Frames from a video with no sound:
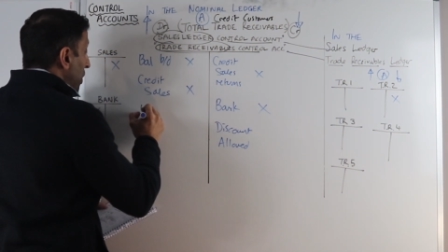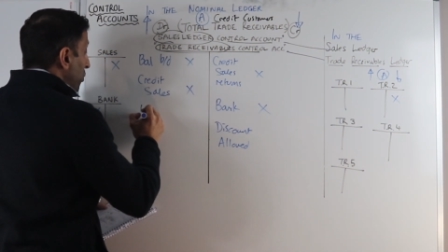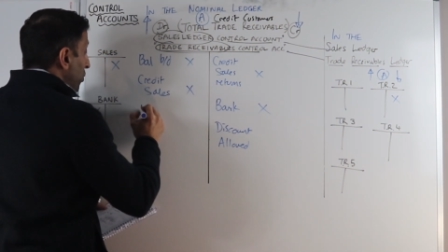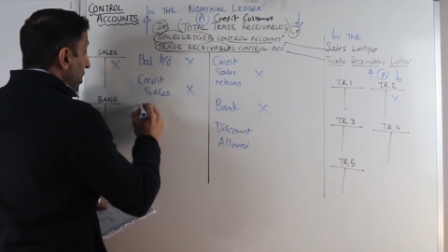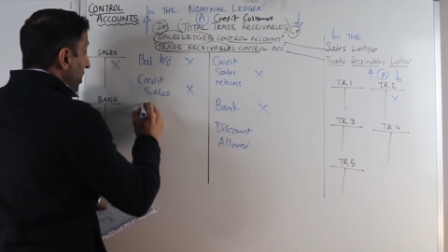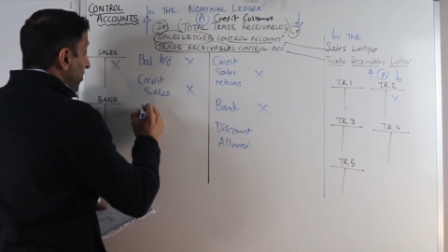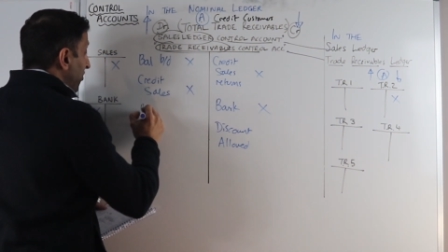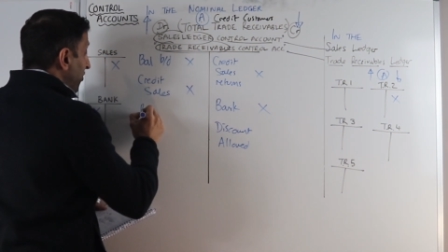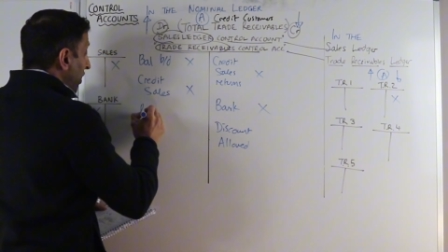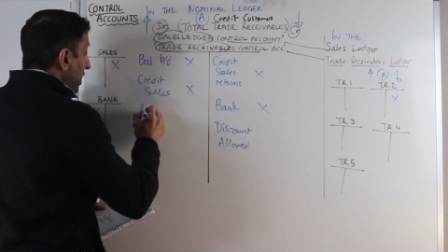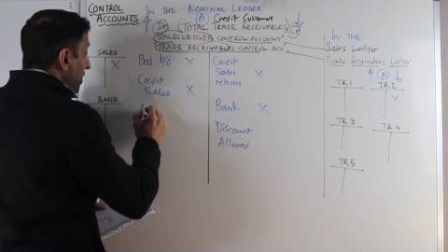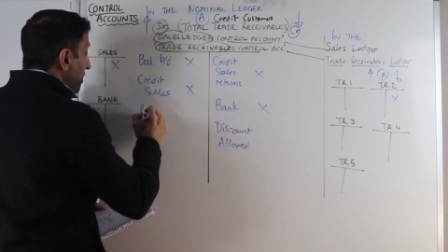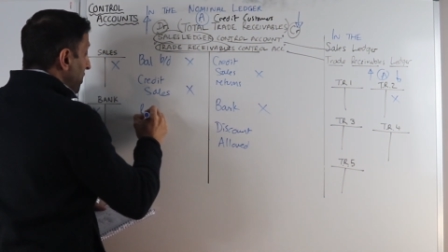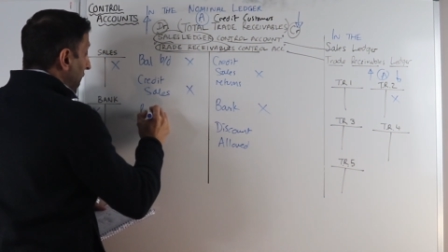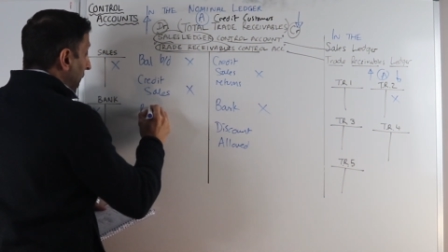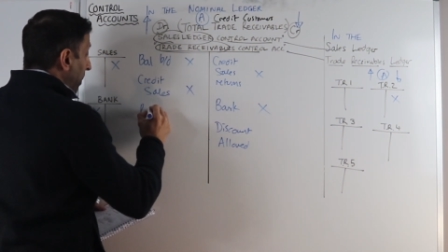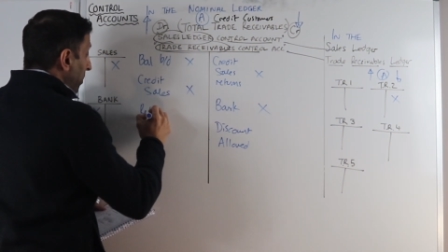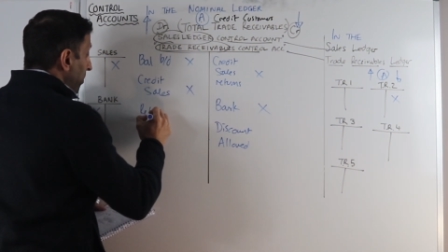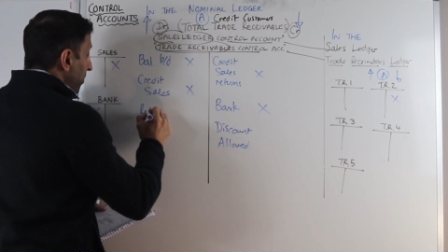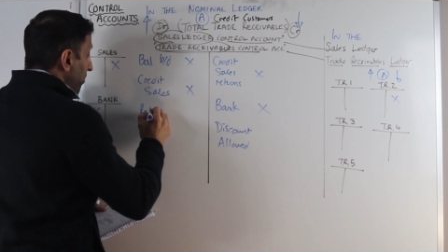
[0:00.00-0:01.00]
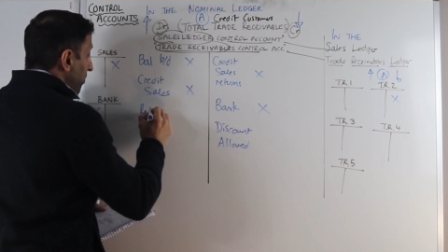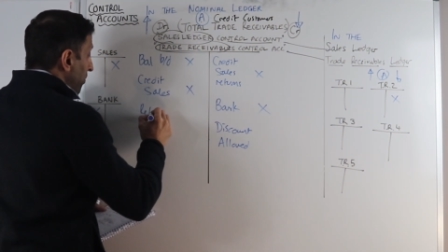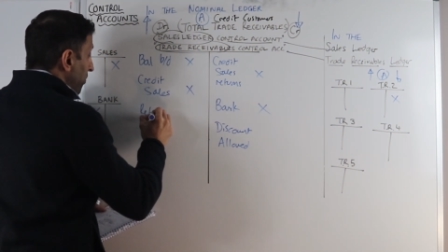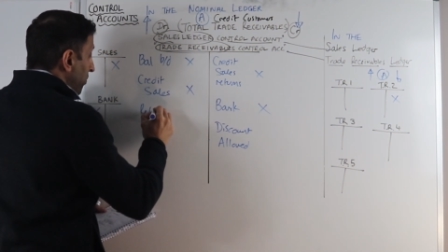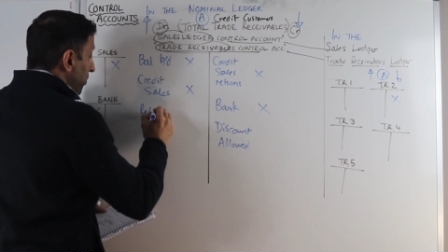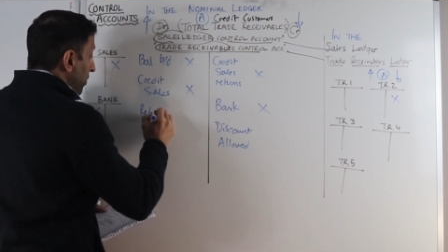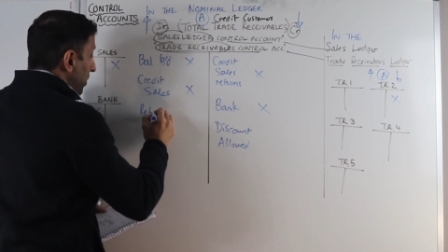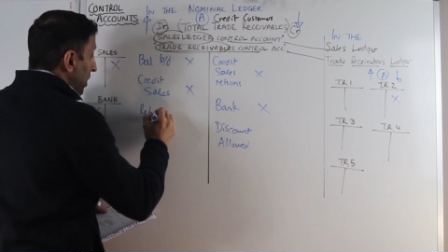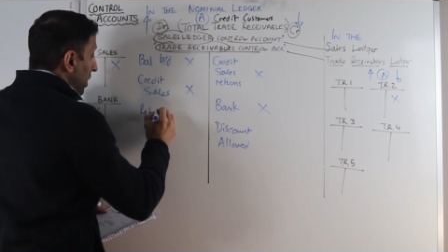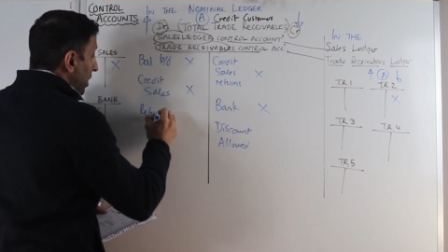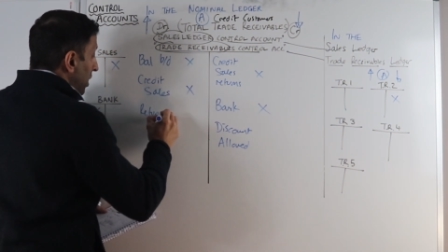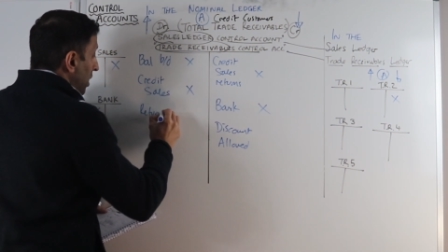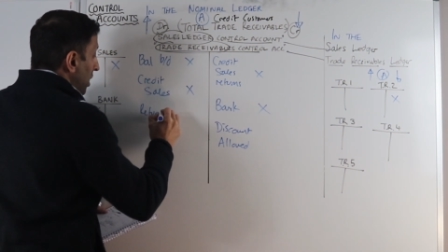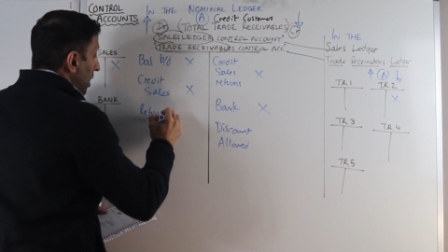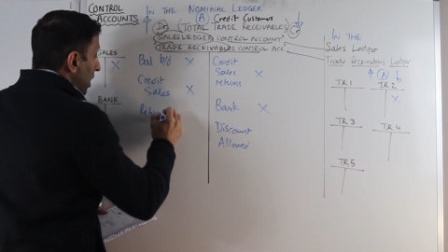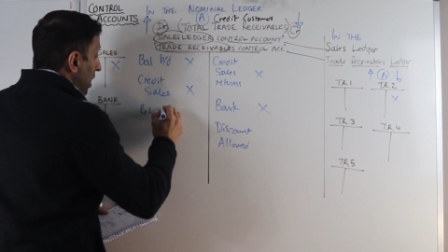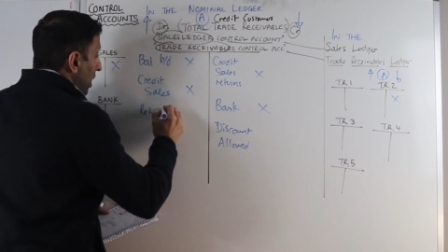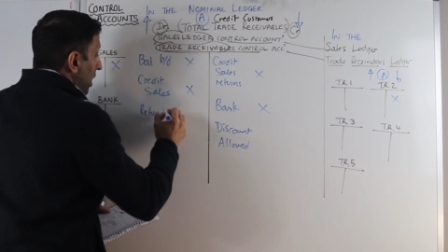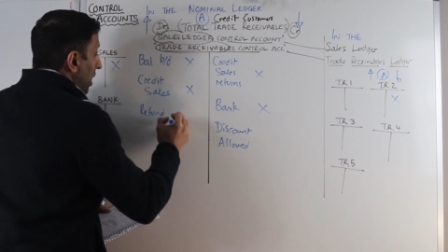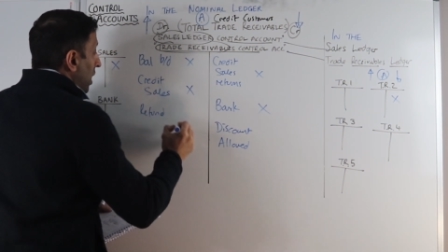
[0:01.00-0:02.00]
we refund them,
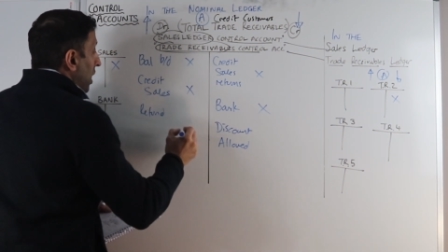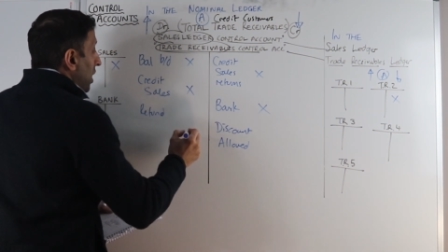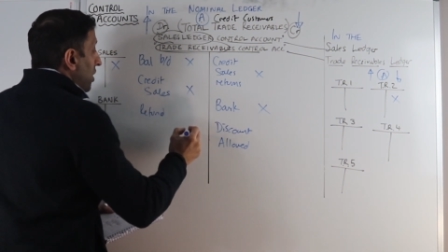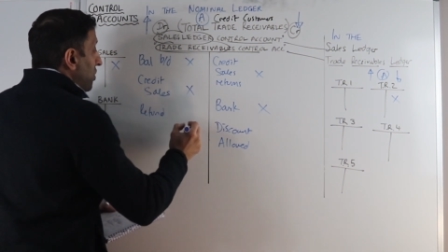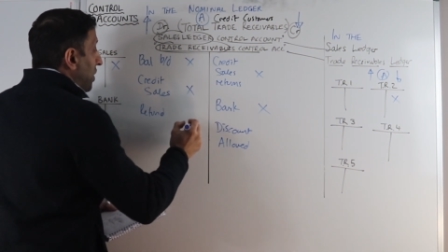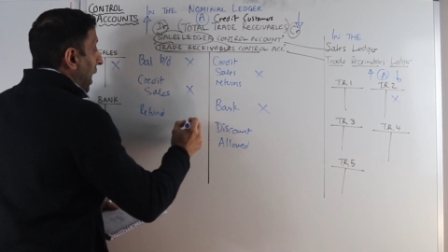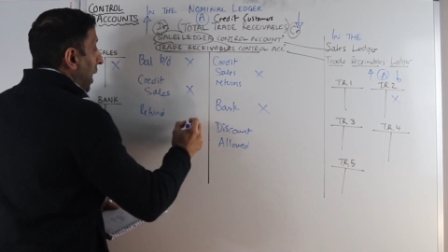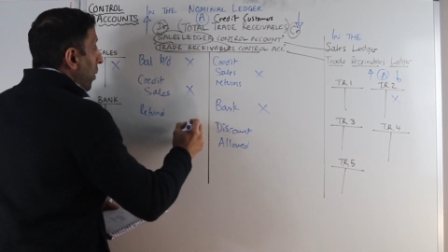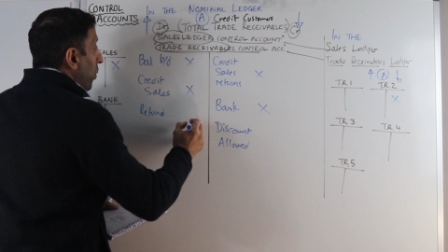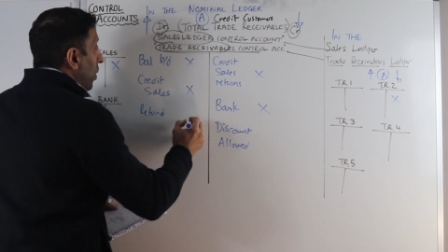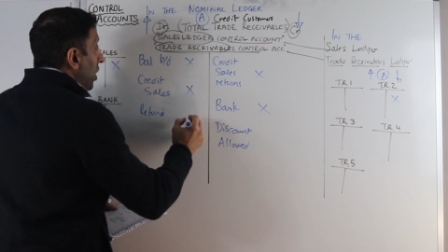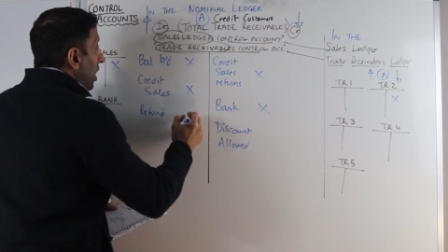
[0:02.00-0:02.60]
that